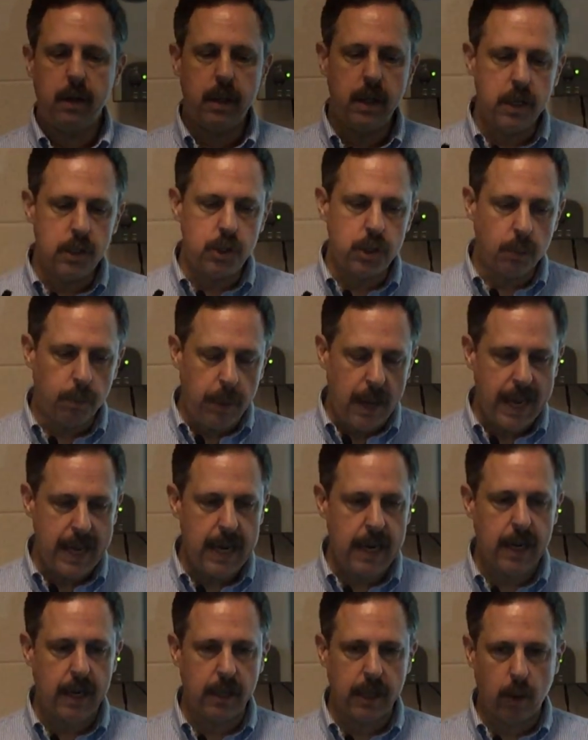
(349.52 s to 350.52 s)
In
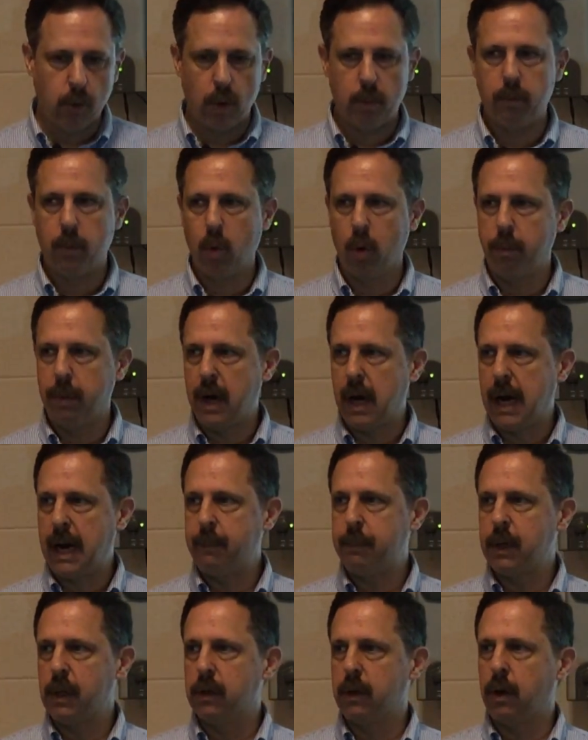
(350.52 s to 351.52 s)
Japan, they were more
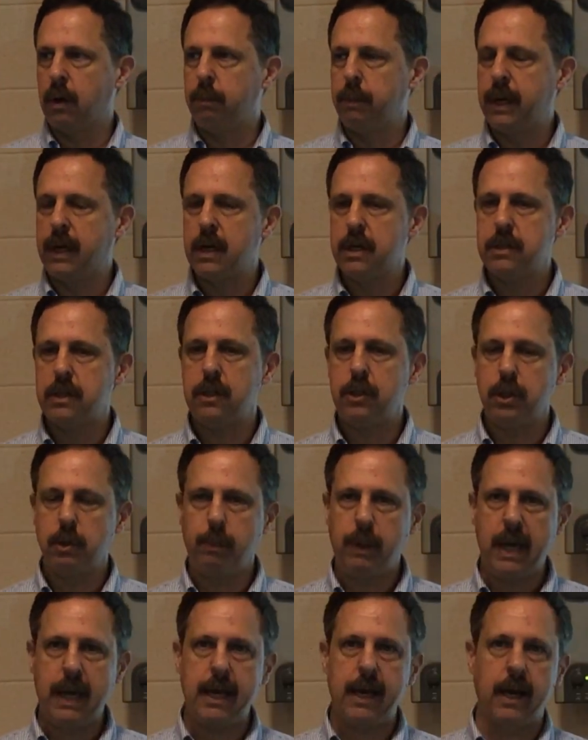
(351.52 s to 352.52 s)
popular because in
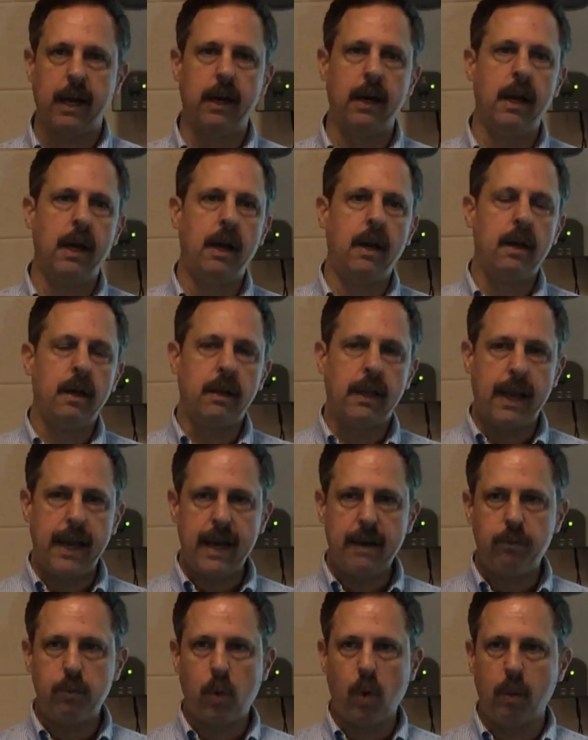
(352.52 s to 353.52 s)
Japan, they
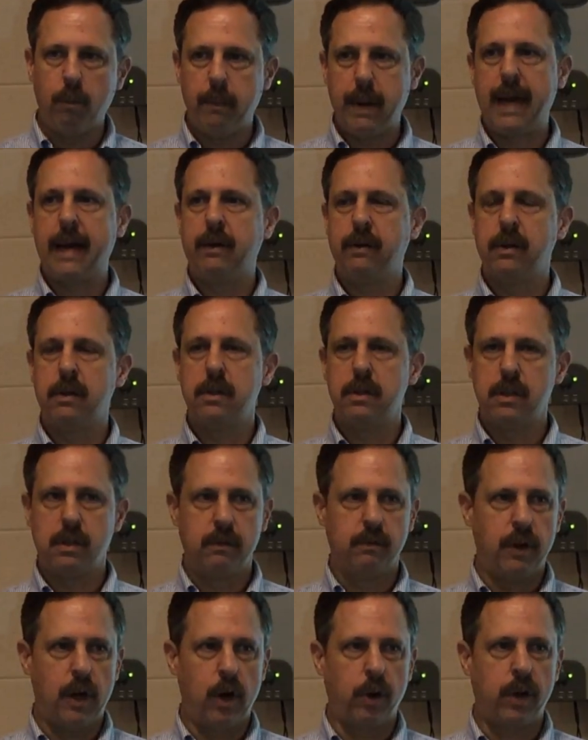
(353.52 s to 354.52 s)
have more mountains
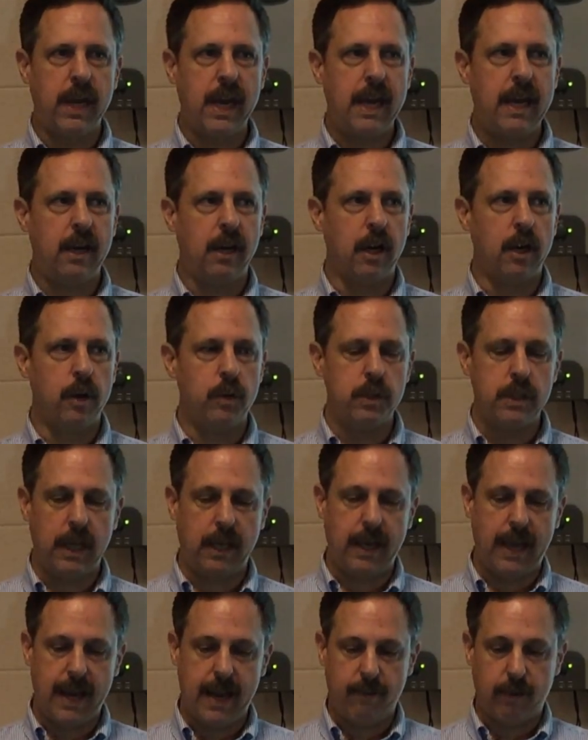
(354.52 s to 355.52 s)
and volcanoes,
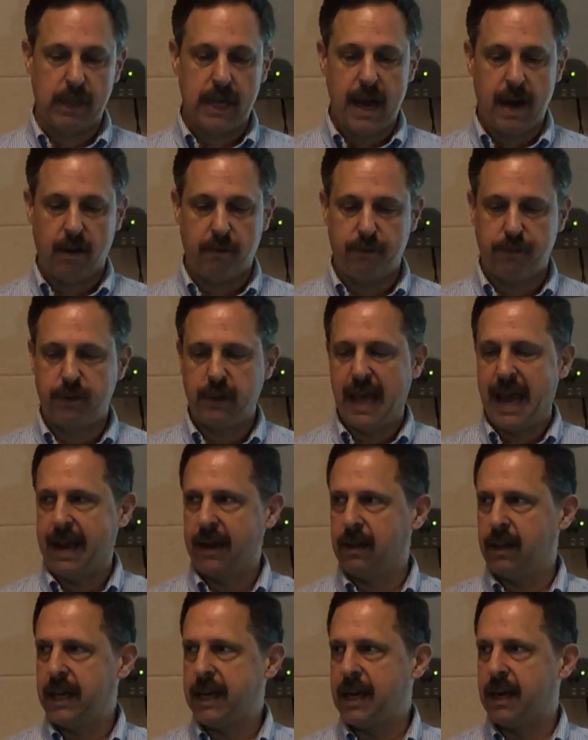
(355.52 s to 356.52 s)
and they have a lot of
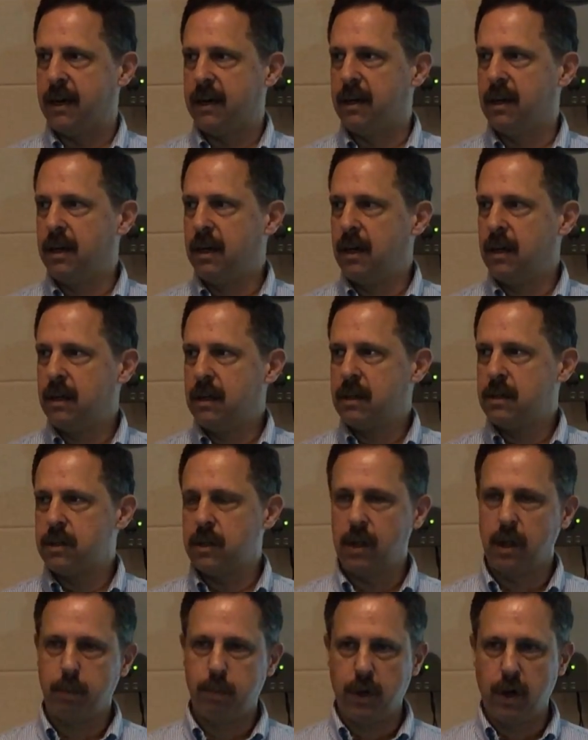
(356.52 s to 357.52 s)
flat land.
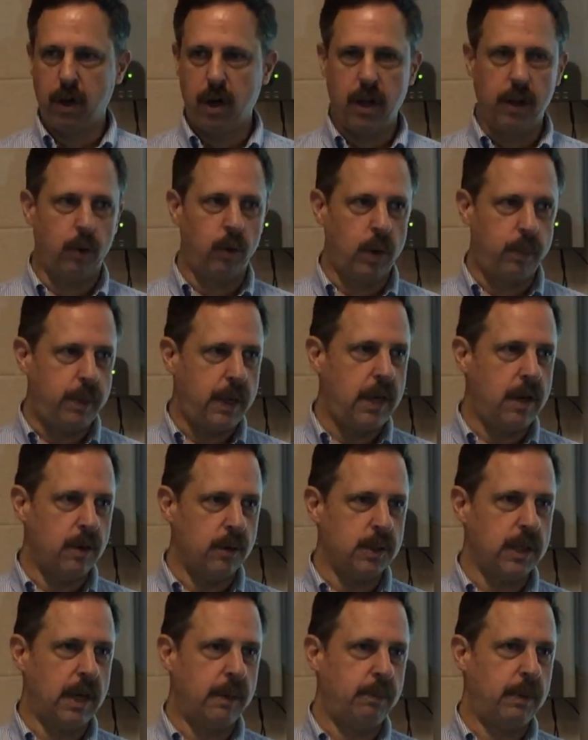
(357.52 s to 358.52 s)
So they put all the
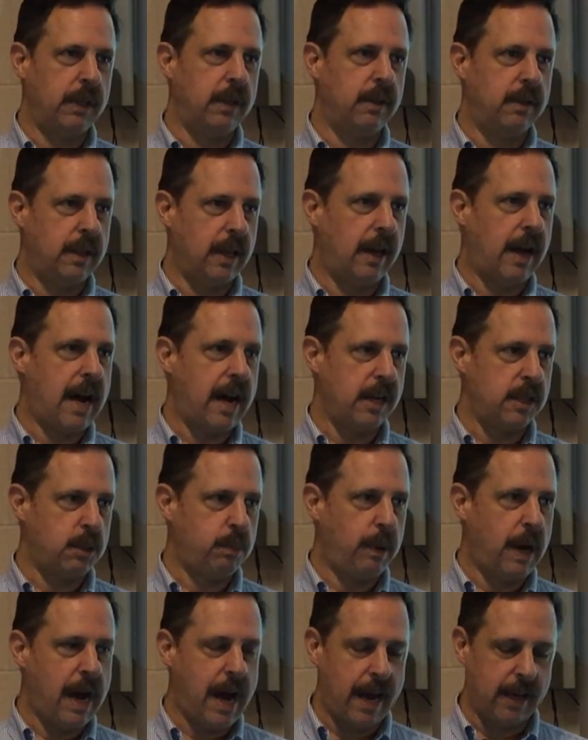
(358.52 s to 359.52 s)
repeaters up at the high
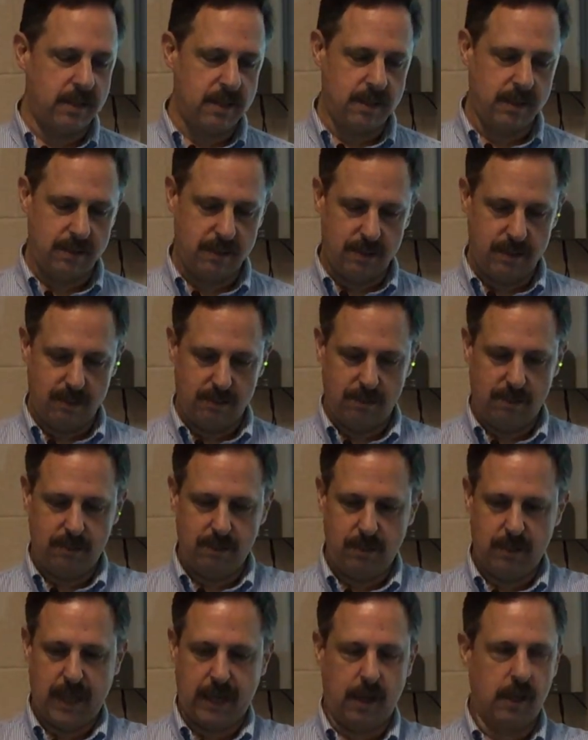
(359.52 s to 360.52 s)
spots.
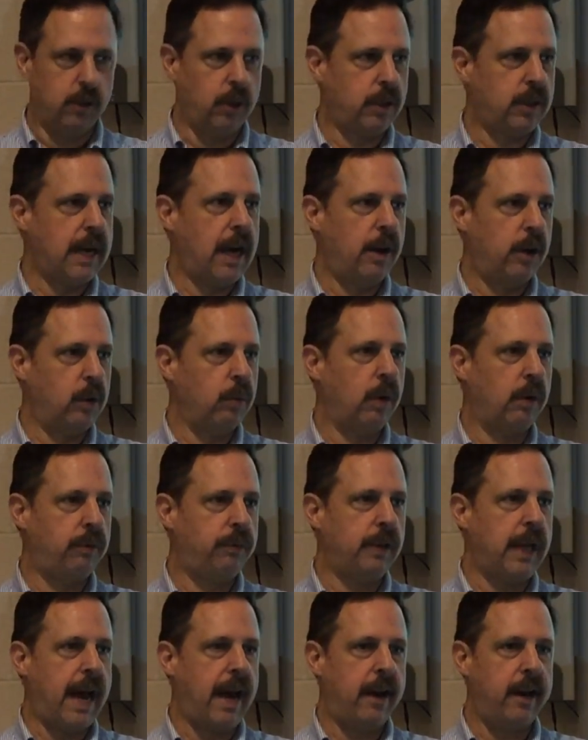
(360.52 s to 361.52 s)
They can look down over a
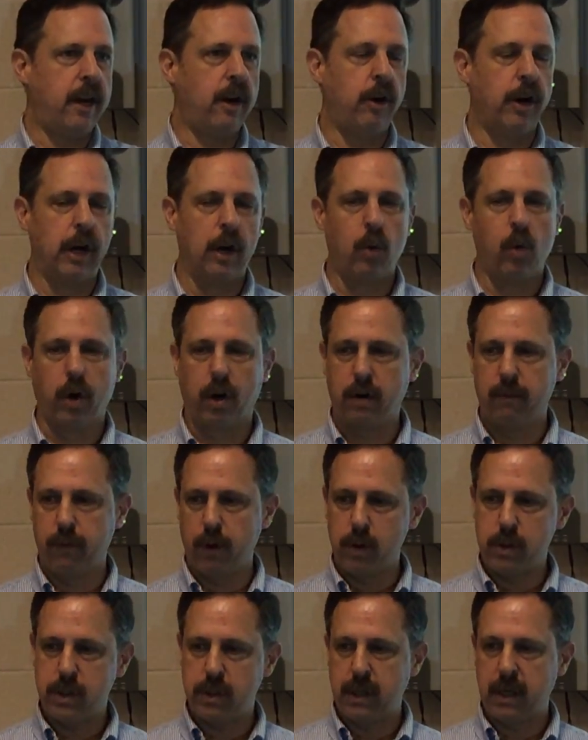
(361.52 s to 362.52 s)
flat area, or
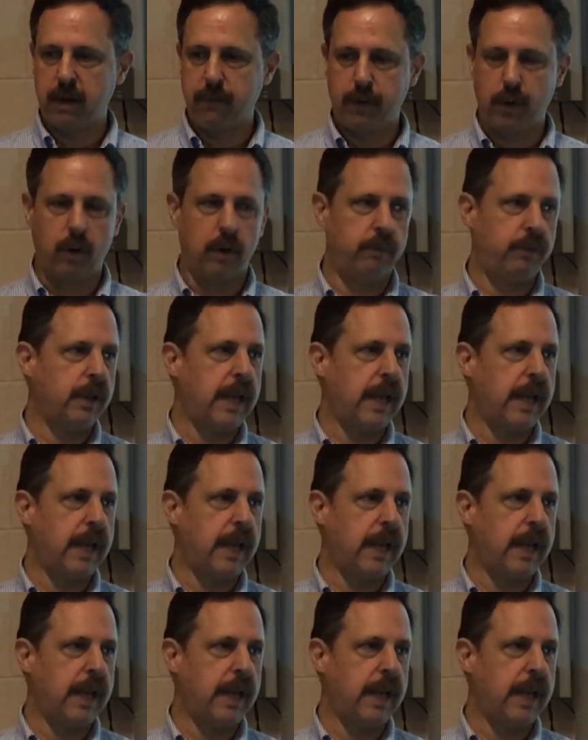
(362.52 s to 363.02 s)
conversely, if you're in